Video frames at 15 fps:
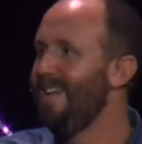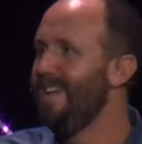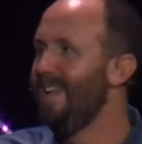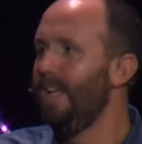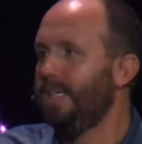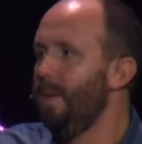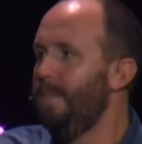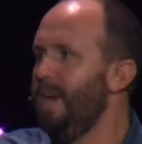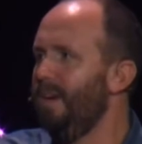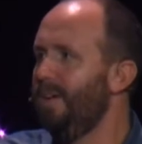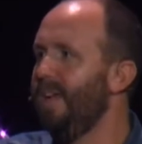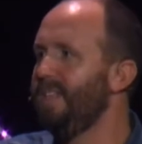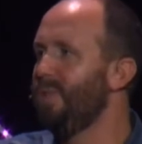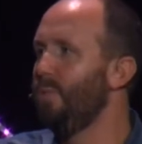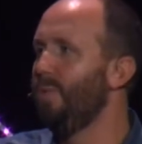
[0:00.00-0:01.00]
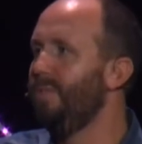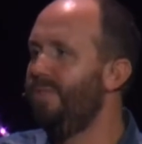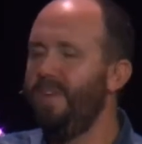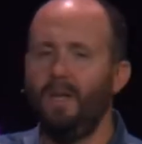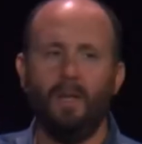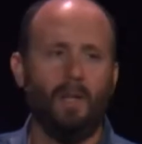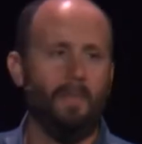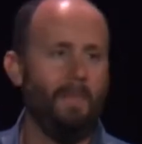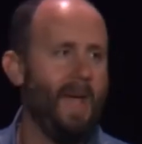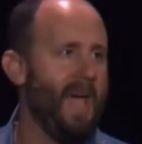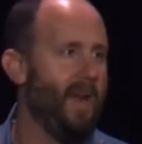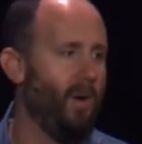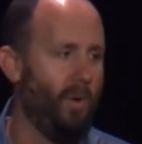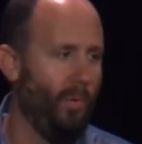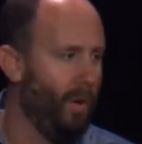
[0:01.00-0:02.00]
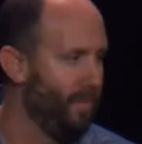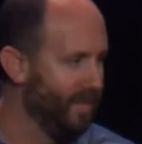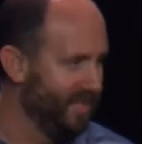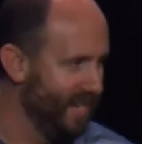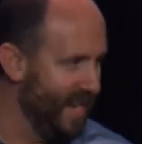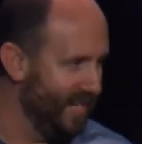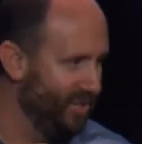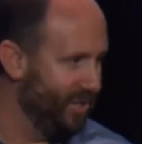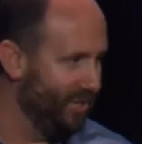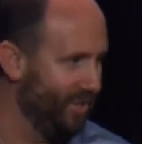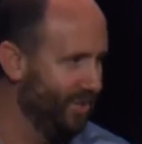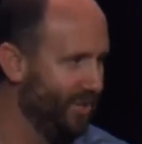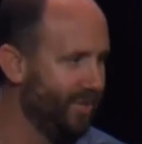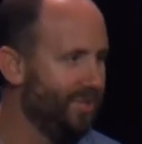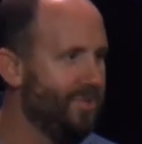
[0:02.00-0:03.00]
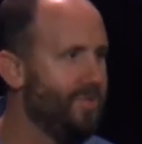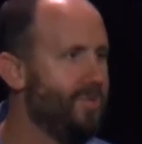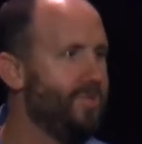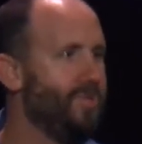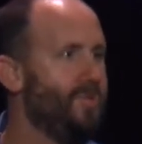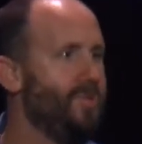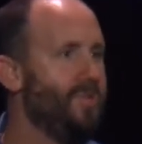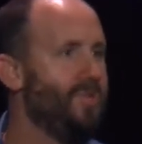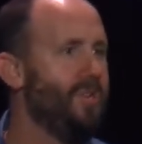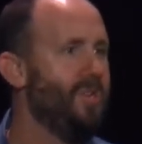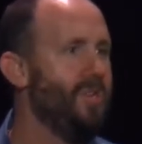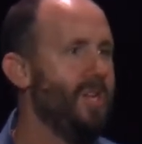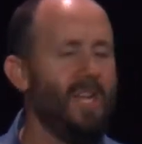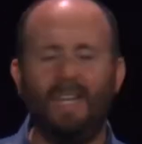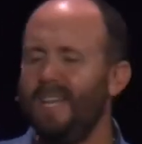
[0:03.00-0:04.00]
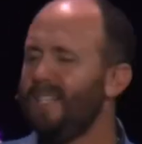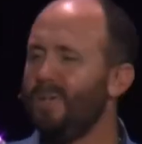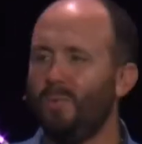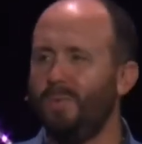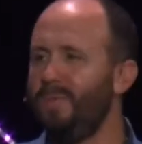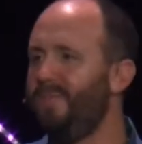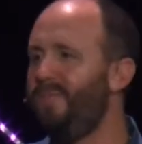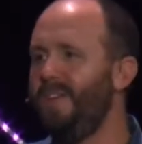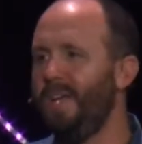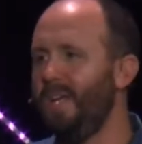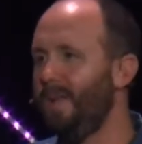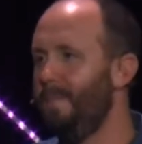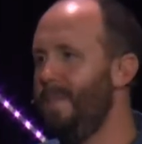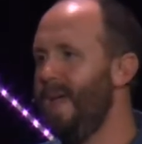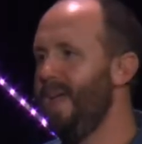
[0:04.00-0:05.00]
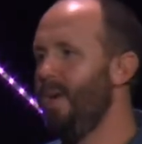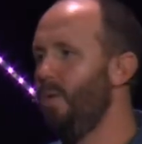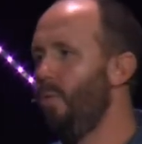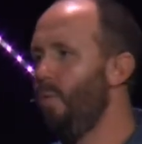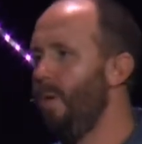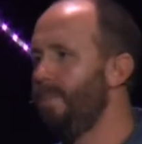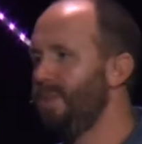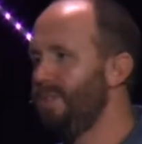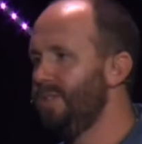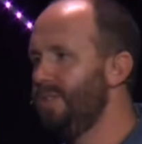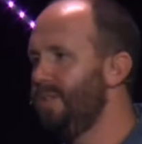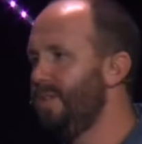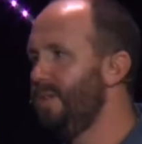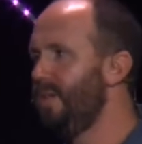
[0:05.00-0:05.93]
Like a mirror doesn't reveal a man or a woman's nature. It doesn't reveal a man or a woman's